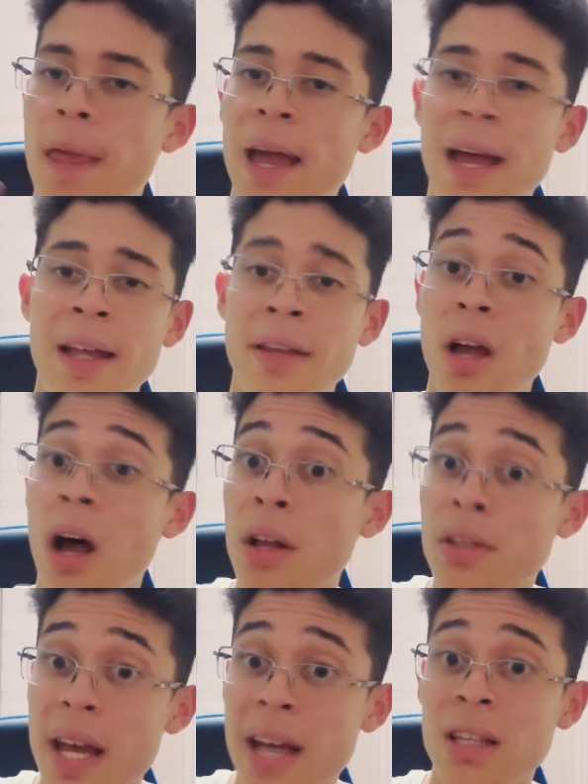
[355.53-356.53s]
And
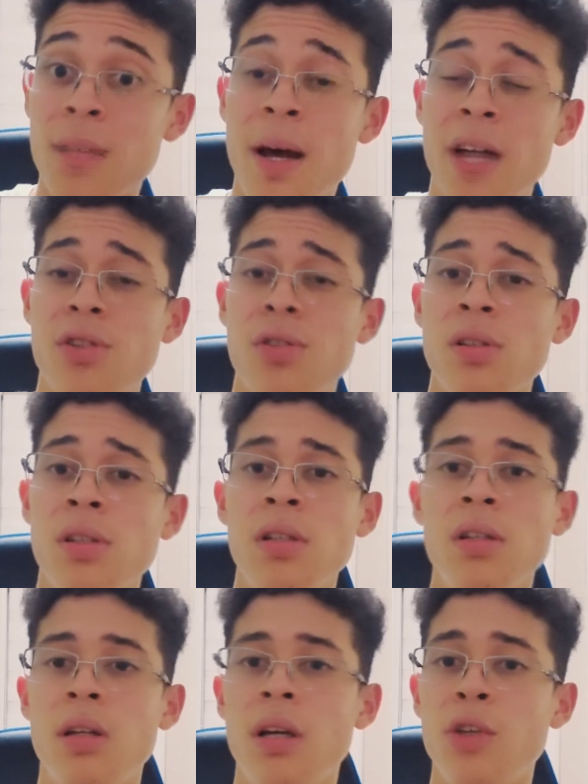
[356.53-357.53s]
on Tandem,
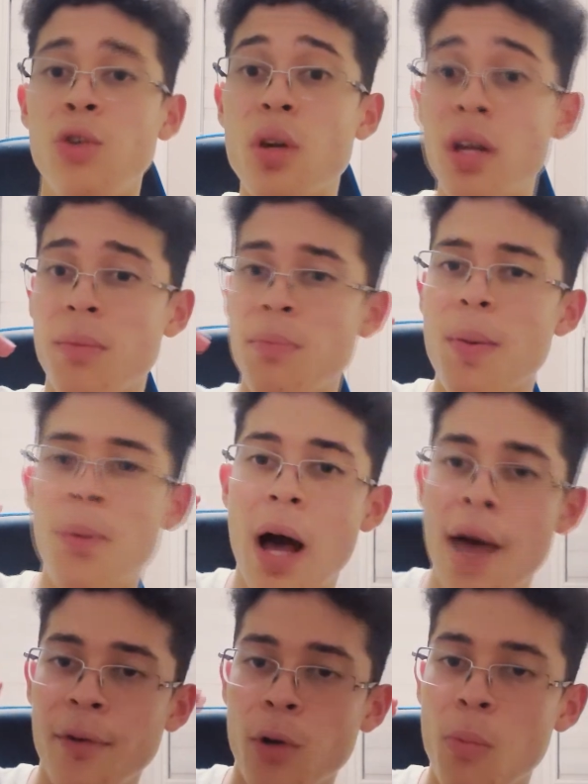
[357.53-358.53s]
actually, people
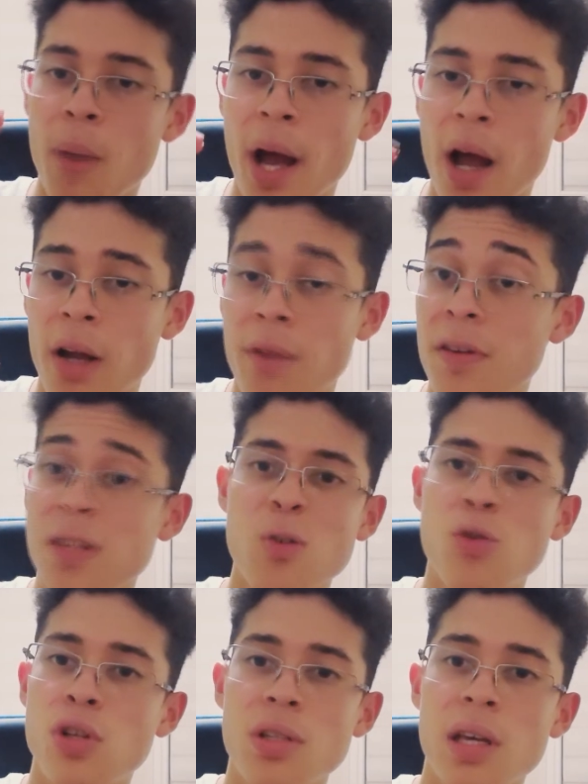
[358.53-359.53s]
have their own biography.
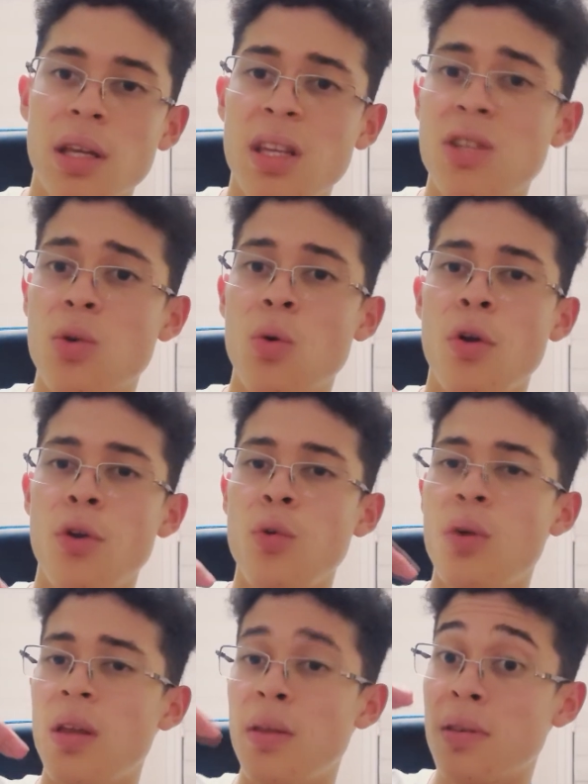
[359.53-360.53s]
So just like Discord, you
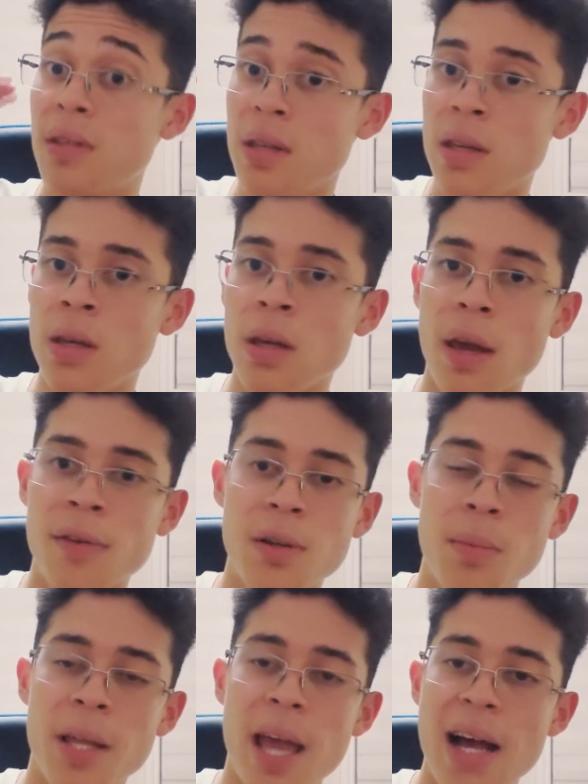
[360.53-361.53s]
can see if
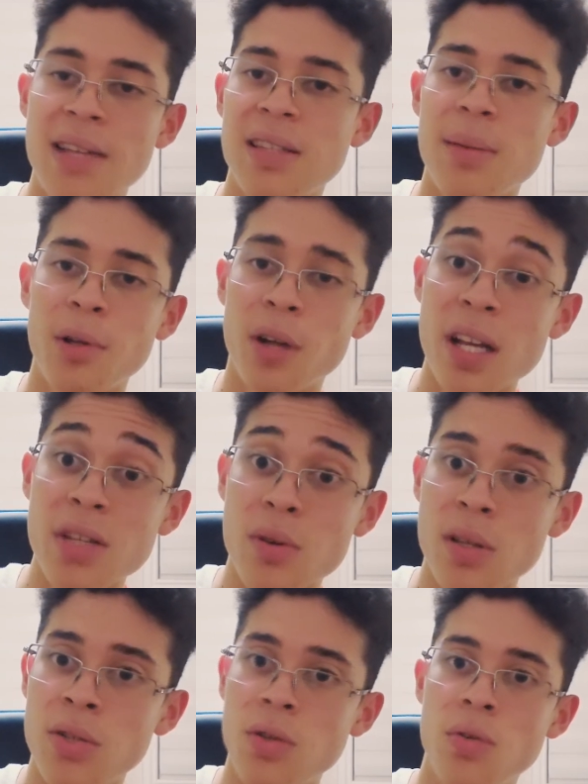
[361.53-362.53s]
somebody has similar
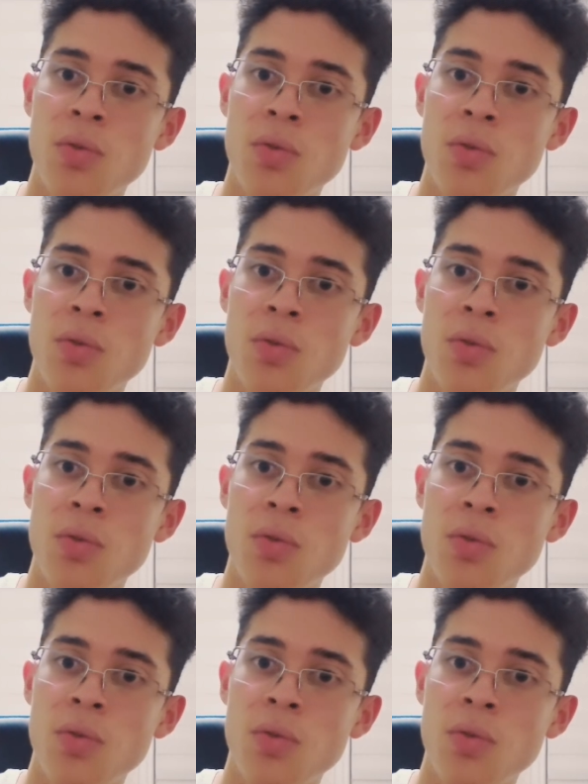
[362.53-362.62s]
interests to